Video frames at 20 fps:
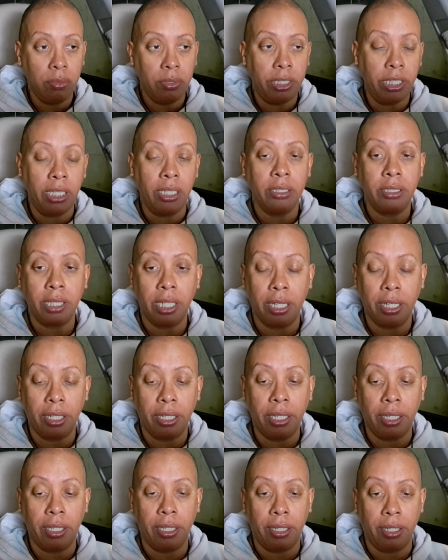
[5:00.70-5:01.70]
did da da
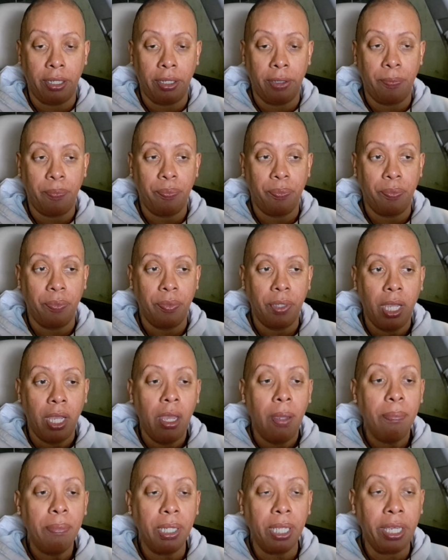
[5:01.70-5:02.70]
da da da.
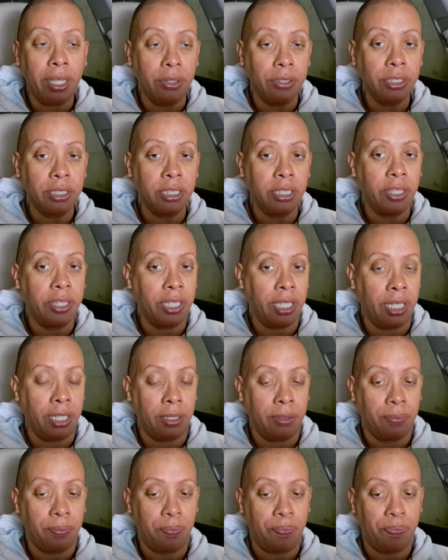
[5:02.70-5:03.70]
But here's the thing.